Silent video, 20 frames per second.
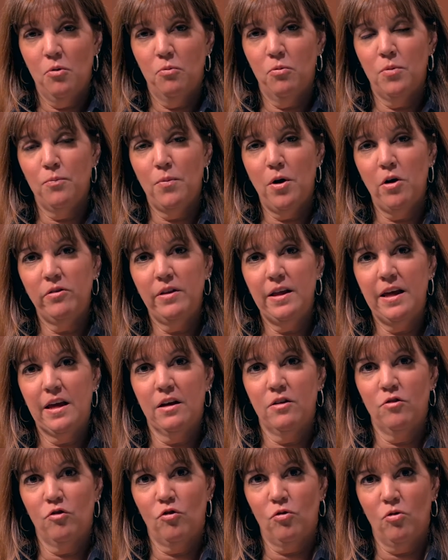remotely
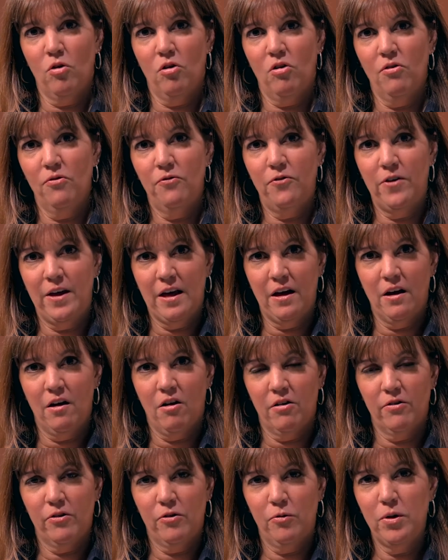control via
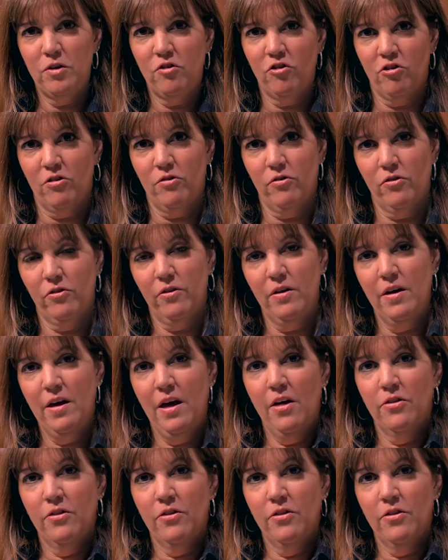our switchers.